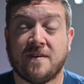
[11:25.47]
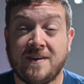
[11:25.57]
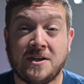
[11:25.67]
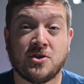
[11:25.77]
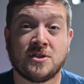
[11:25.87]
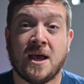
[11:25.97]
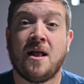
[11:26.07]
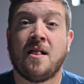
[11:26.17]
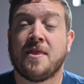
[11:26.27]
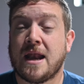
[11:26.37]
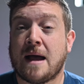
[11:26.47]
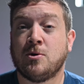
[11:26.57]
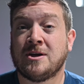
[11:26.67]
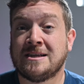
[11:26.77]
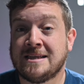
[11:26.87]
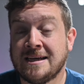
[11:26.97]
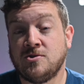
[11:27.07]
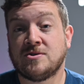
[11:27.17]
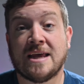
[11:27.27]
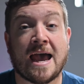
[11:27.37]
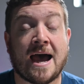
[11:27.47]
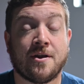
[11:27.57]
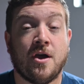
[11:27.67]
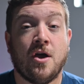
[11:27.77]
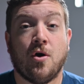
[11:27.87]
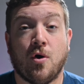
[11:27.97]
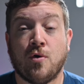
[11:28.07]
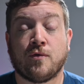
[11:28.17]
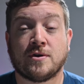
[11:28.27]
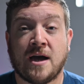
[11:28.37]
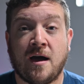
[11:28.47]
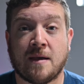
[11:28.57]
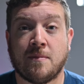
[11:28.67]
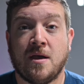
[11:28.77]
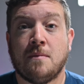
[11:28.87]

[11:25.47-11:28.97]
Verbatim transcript: features that Apple continues to add over time.